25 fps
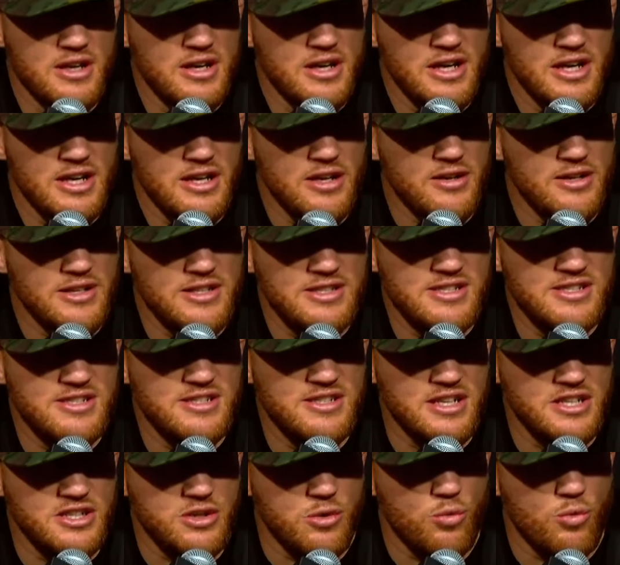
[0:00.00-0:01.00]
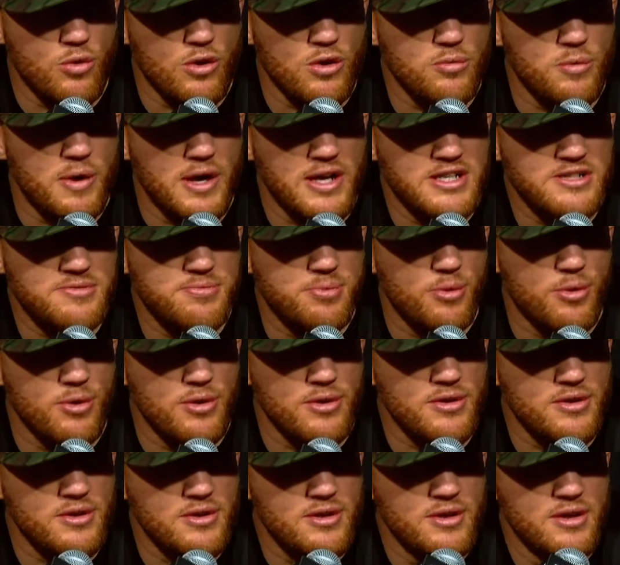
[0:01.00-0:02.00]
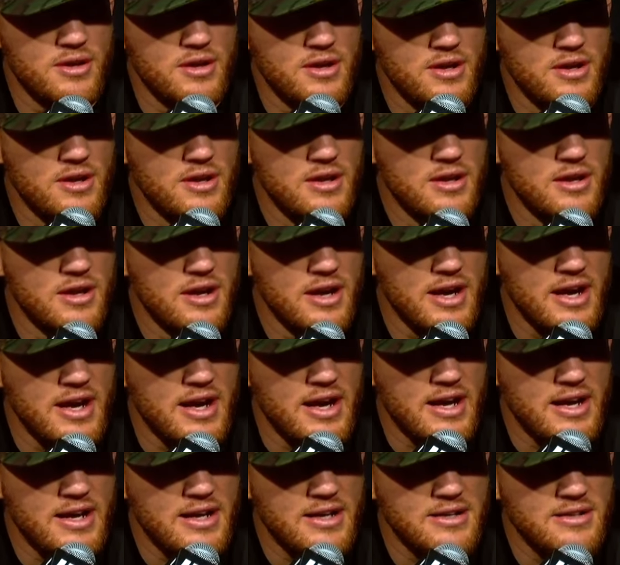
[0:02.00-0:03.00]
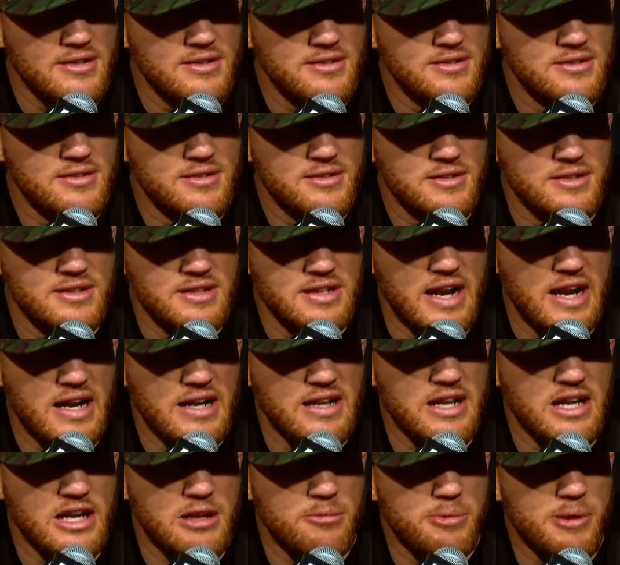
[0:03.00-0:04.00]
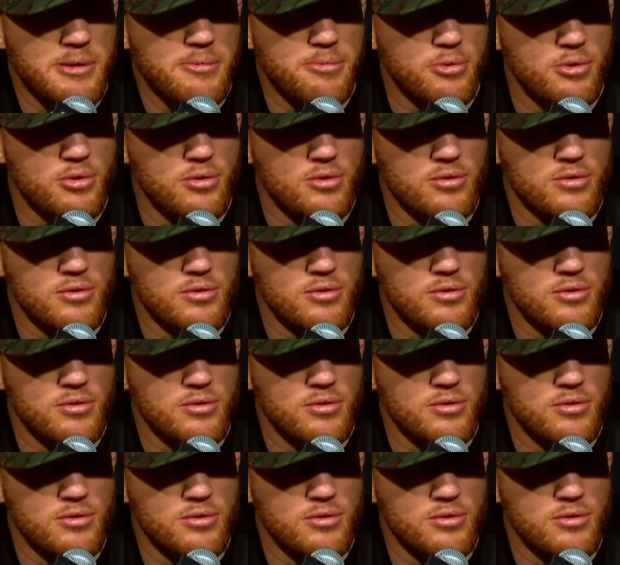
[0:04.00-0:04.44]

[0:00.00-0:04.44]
you know, this is such a worldwide sport and not a lot of people